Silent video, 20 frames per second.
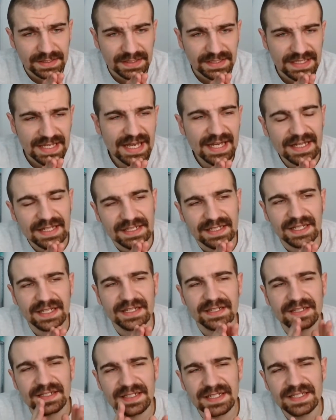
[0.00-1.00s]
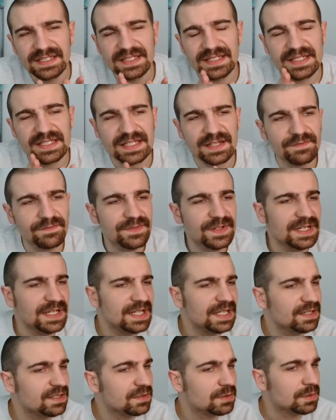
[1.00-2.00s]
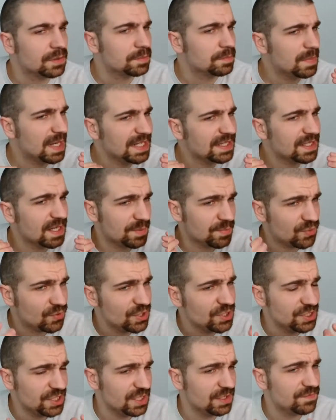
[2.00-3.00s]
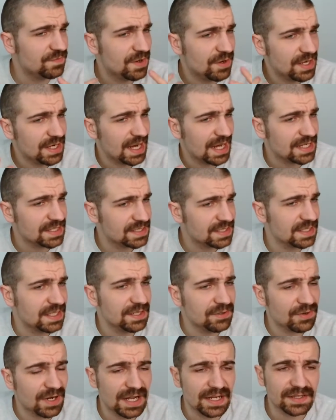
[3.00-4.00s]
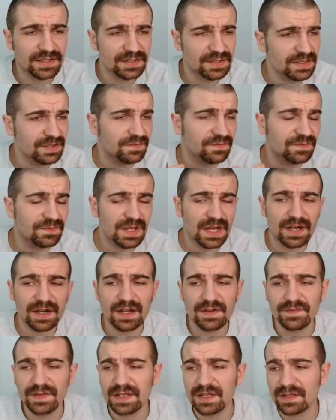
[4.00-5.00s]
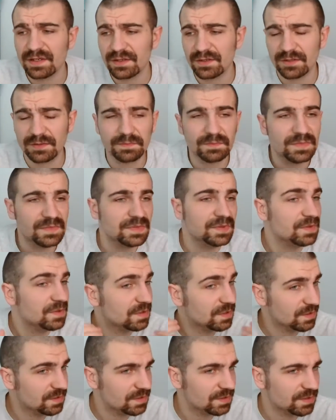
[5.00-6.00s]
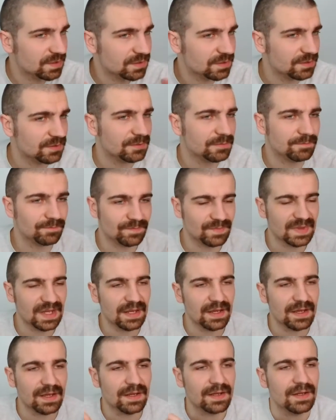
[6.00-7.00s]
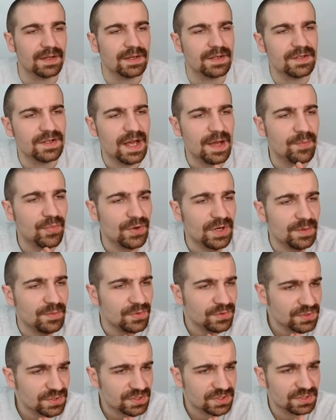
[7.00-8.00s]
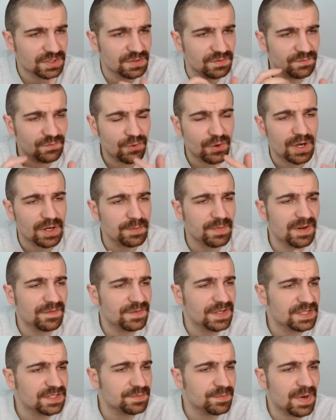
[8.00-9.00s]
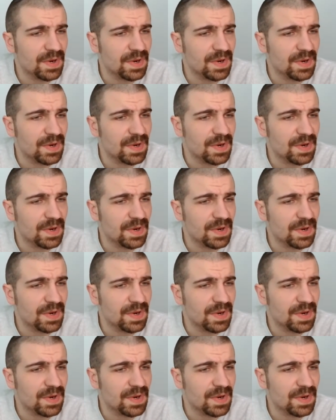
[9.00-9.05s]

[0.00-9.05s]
yeah, like this is something that might appreciate very nicely, right? We are having the eponymous Warren Buffett's